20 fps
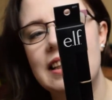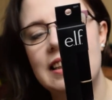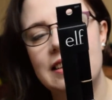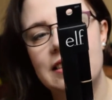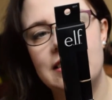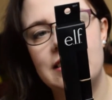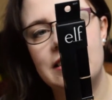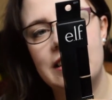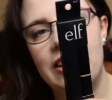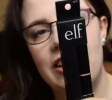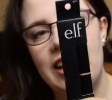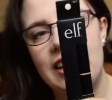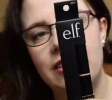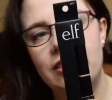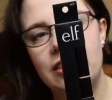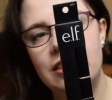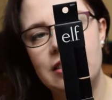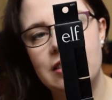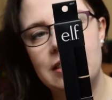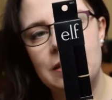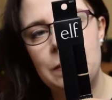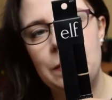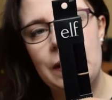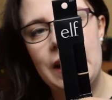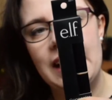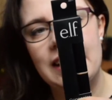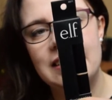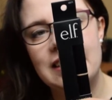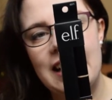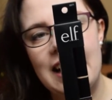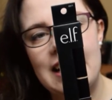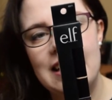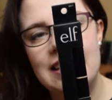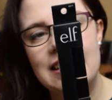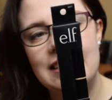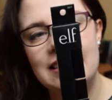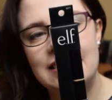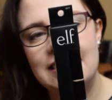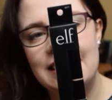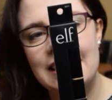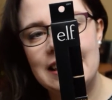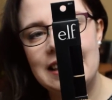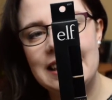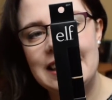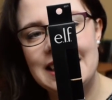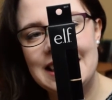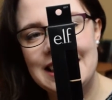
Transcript: Its directions: apply to areas that need